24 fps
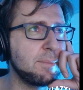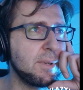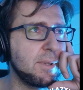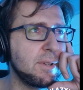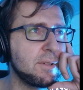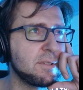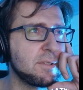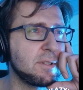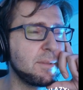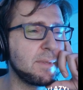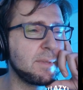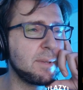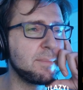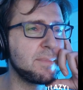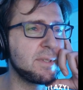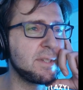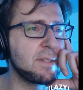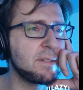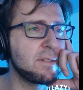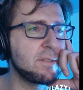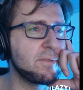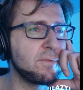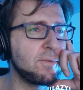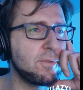Because sometimes
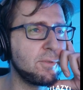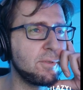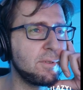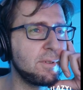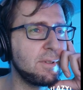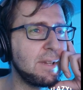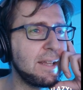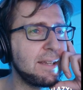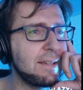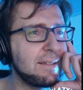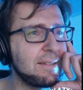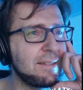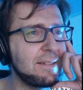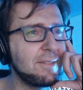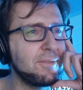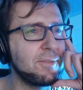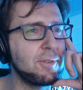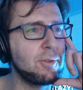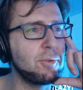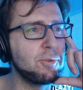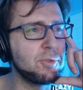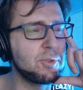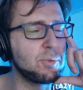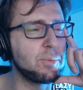it's for, like if you lose